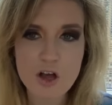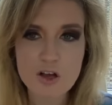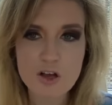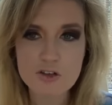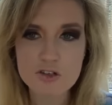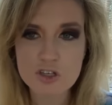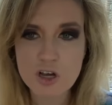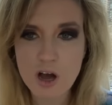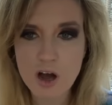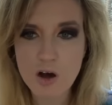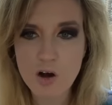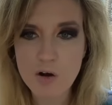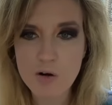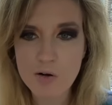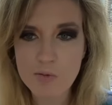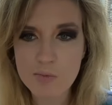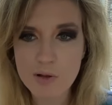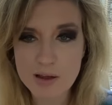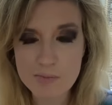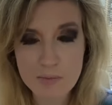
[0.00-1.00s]

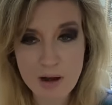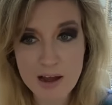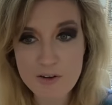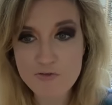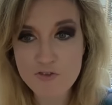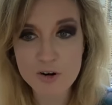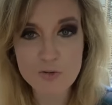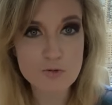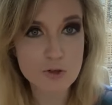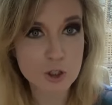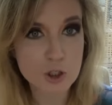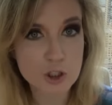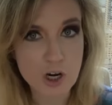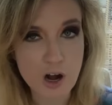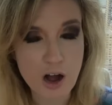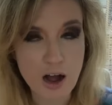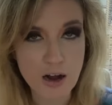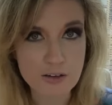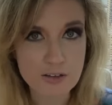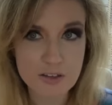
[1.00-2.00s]
So, like, my friend was
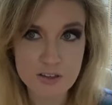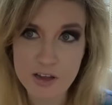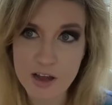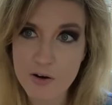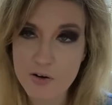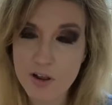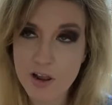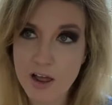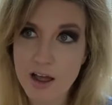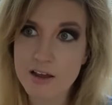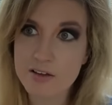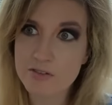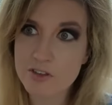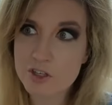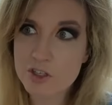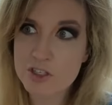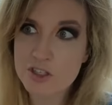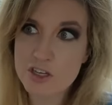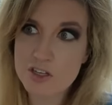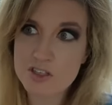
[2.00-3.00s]
shocked. They were like,
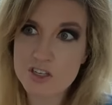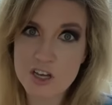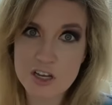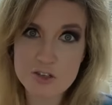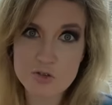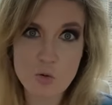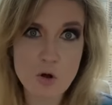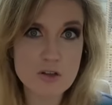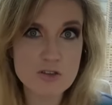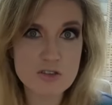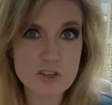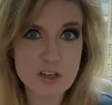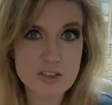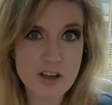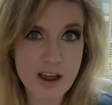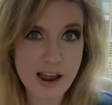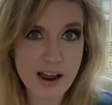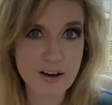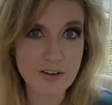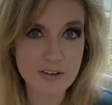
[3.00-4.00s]
these kids won't sit
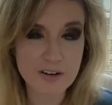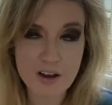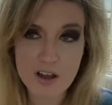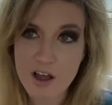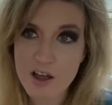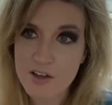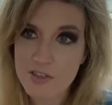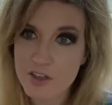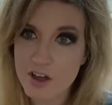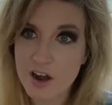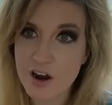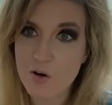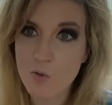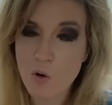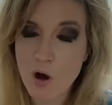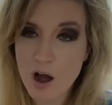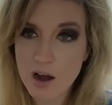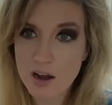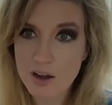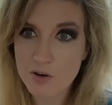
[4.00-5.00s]
down. They're
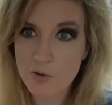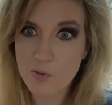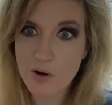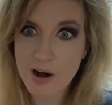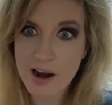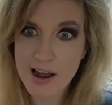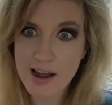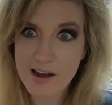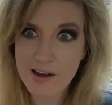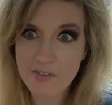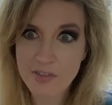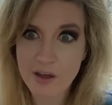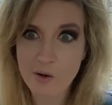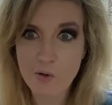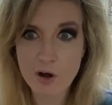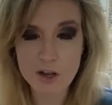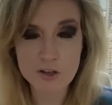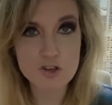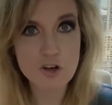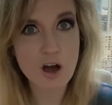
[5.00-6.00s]
walking around, they
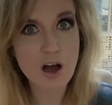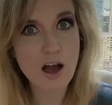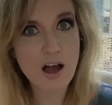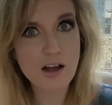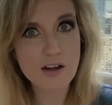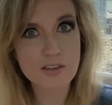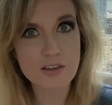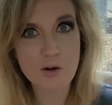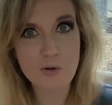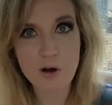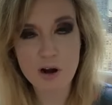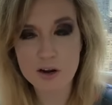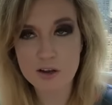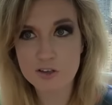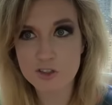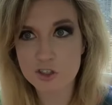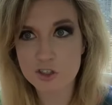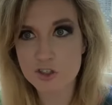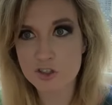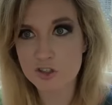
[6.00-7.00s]
want to talk, they want
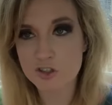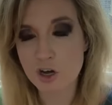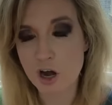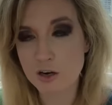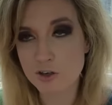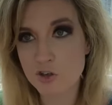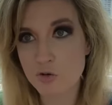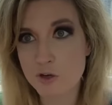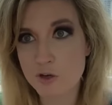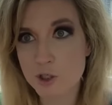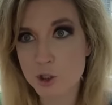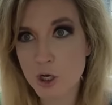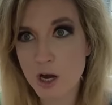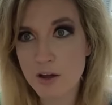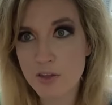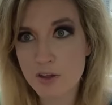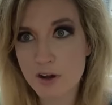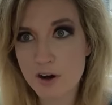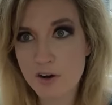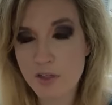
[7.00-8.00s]
to just talk to each
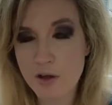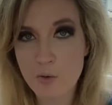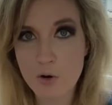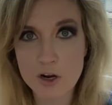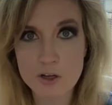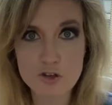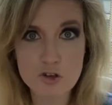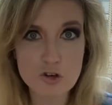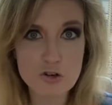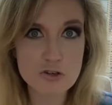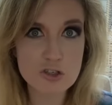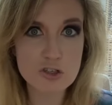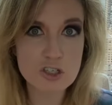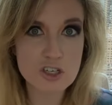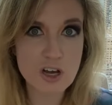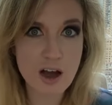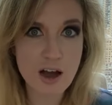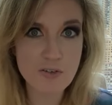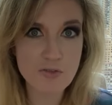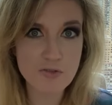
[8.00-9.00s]
other, they want to do
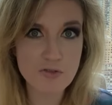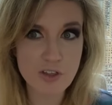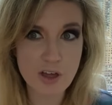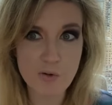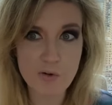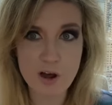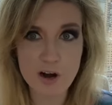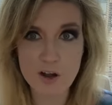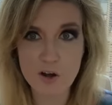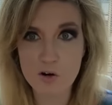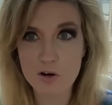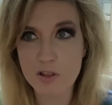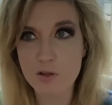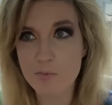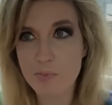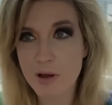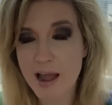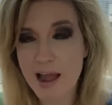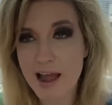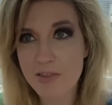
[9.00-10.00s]
stuff, they want to go to
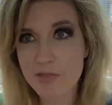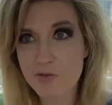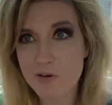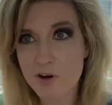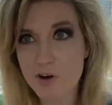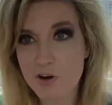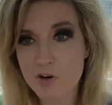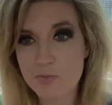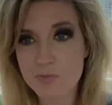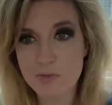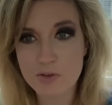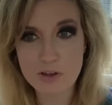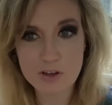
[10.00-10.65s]
the bathroom.